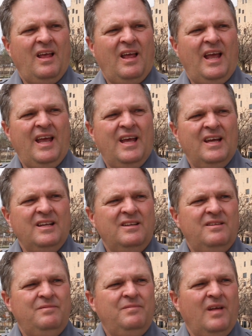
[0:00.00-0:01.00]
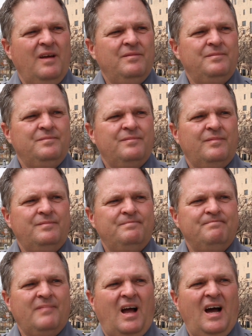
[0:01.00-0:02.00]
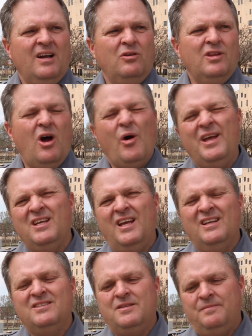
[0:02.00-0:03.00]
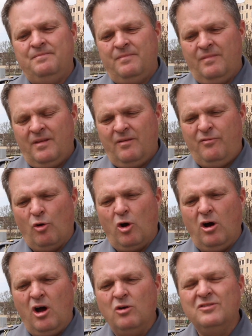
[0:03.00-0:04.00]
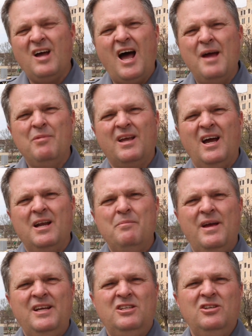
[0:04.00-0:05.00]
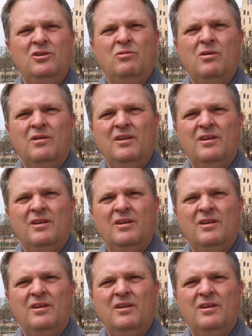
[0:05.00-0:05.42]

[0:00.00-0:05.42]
And I don't know, it for a long time it kind of made you,